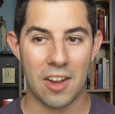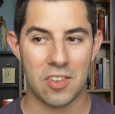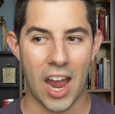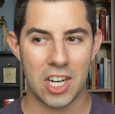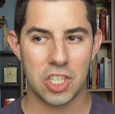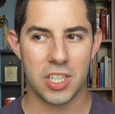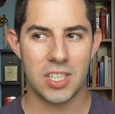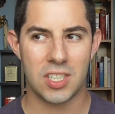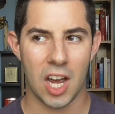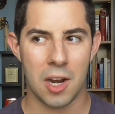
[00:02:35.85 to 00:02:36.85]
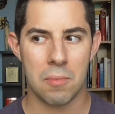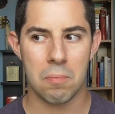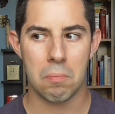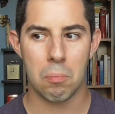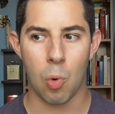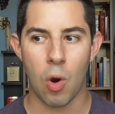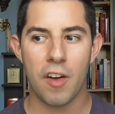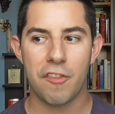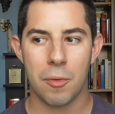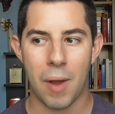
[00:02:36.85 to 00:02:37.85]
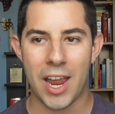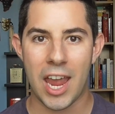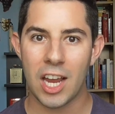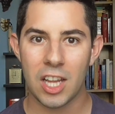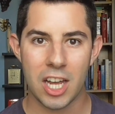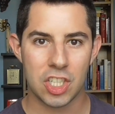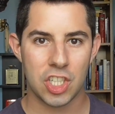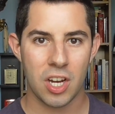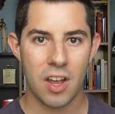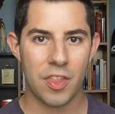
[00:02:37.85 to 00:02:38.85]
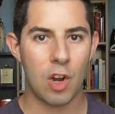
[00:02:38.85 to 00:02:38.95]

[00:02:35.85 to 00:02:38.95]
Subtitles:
has actually done more for my English